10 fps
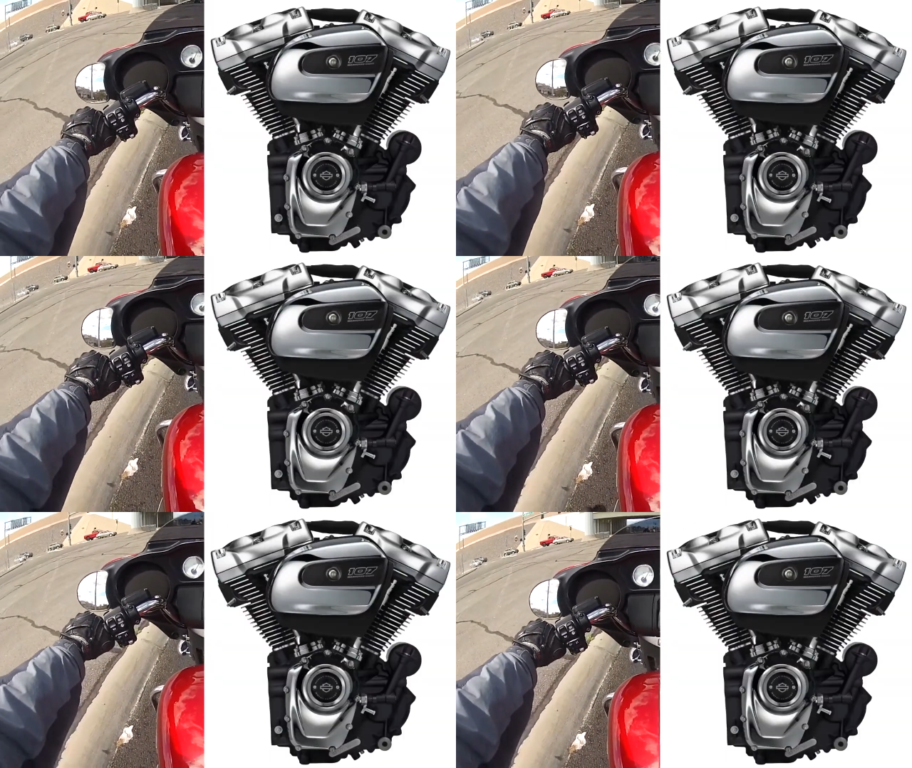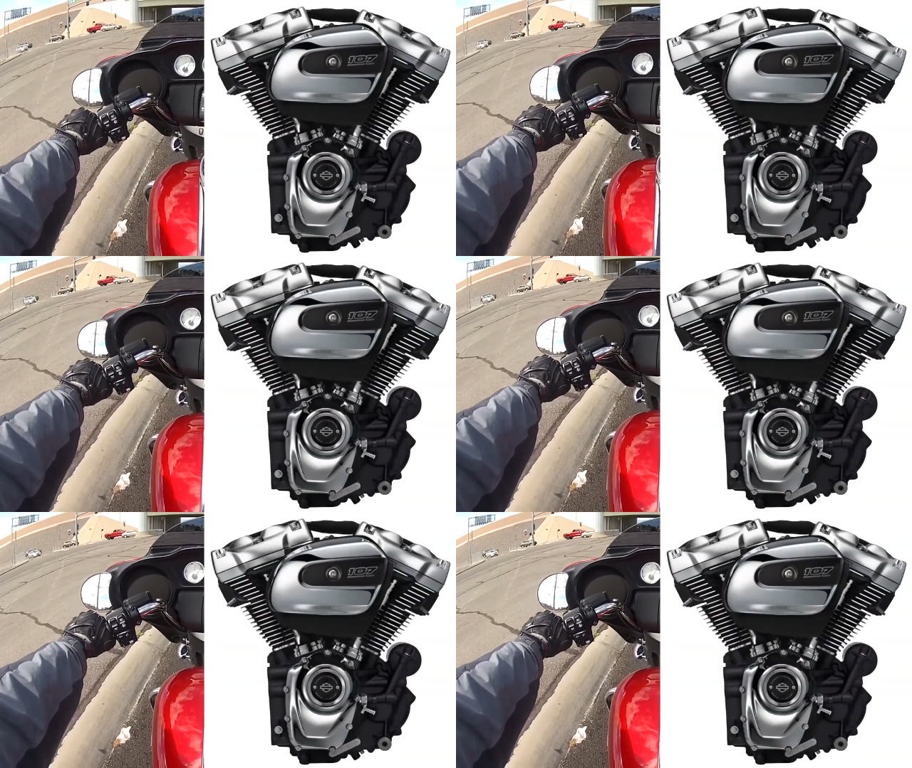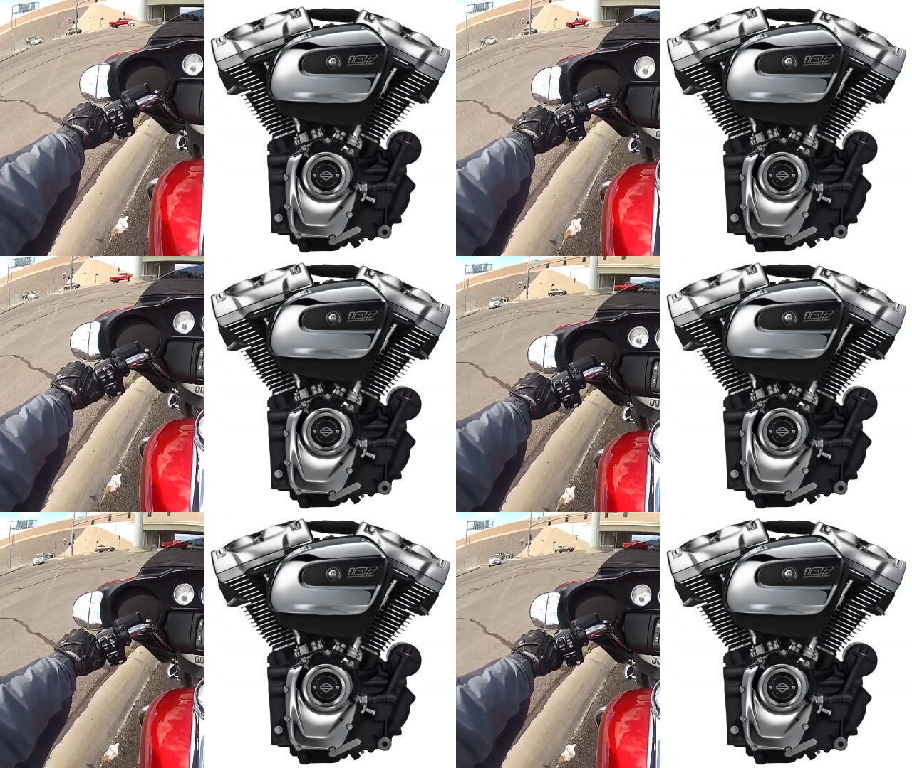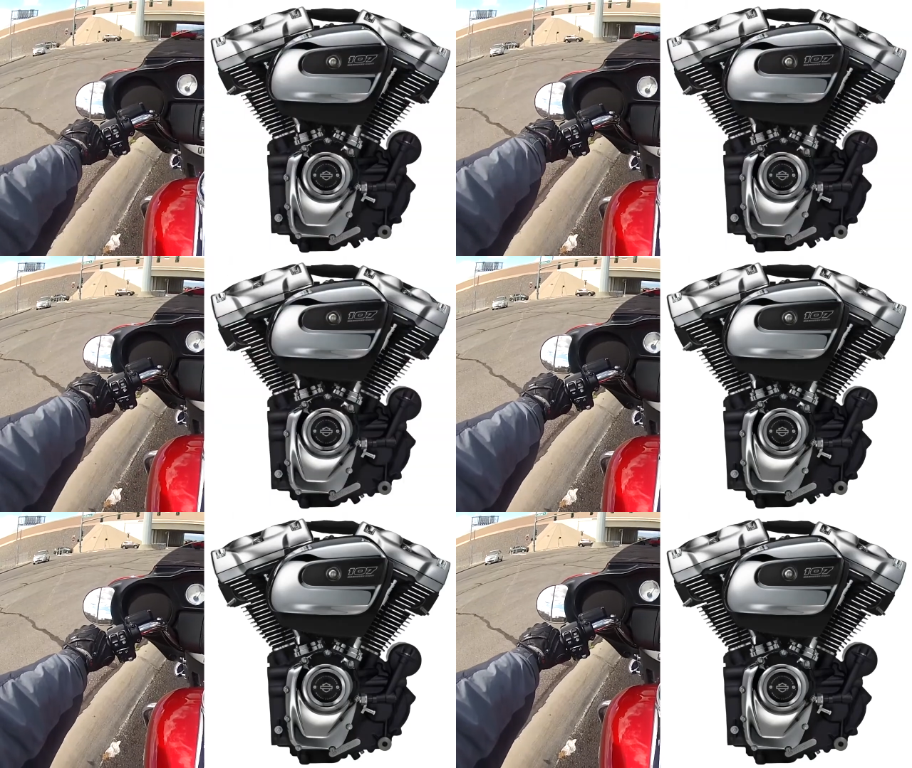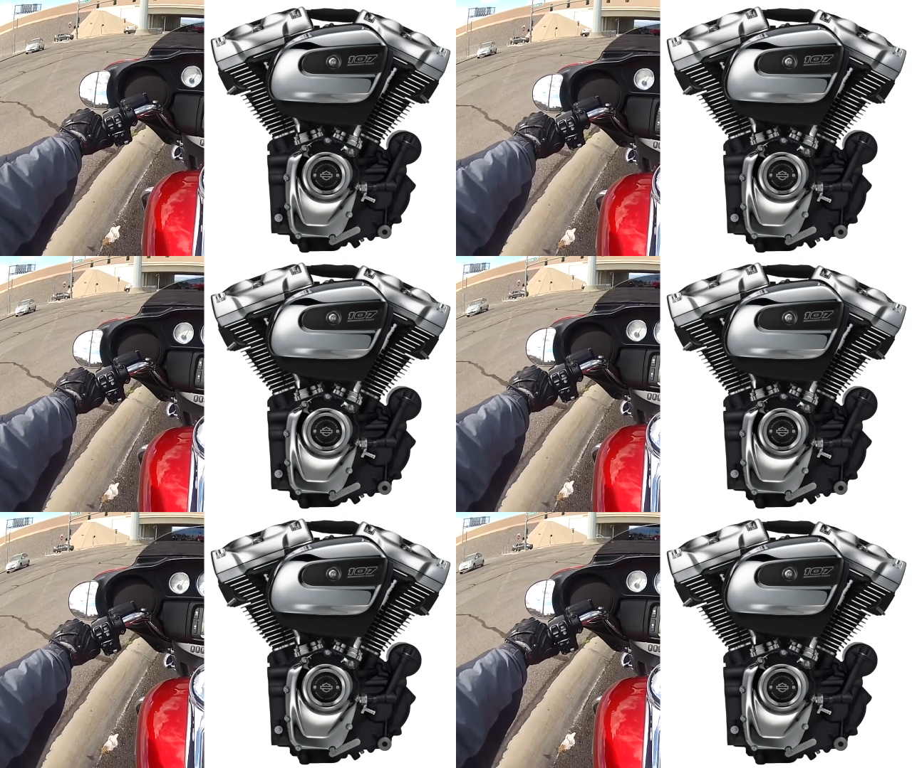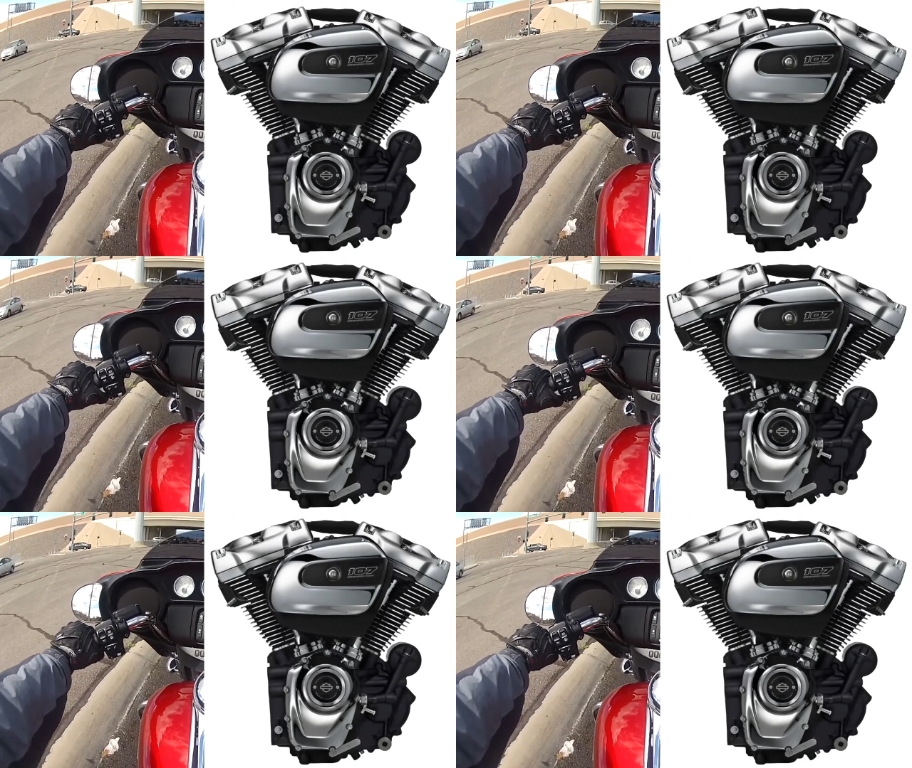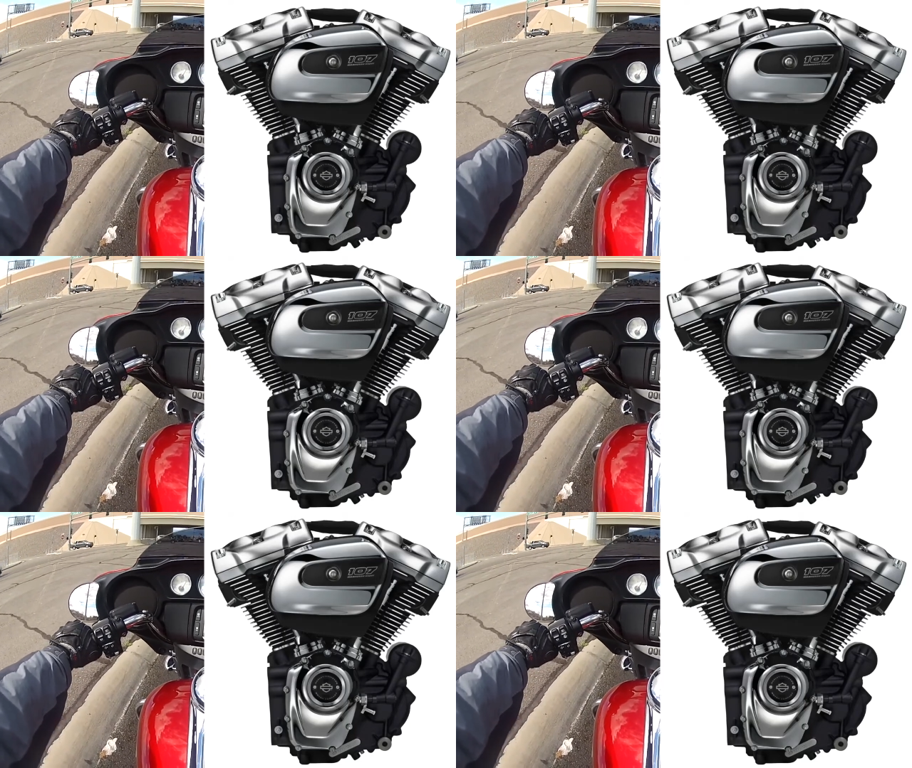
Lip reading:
(no speaker visible)